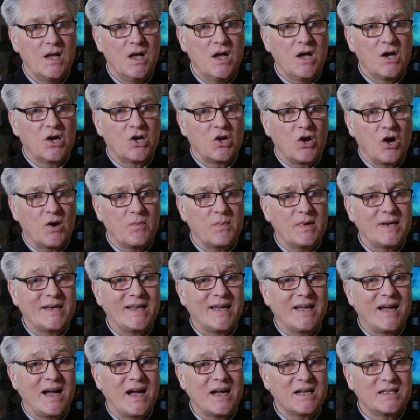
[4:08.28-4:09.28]
Carbon
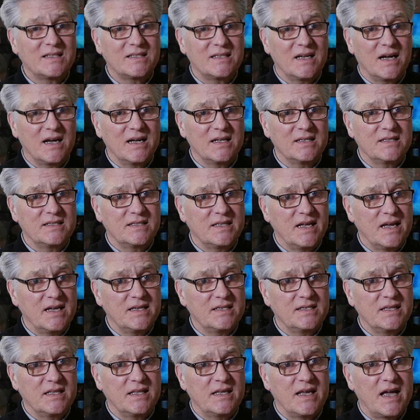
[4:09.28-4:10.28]
dioxide
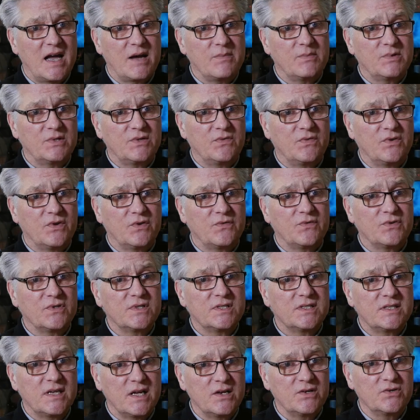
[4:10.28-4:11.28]
stays in the atmosphere for
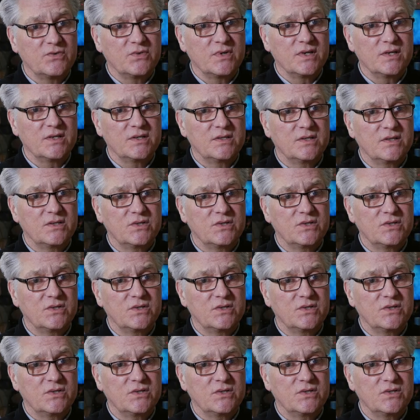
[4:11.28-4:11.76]
centuries,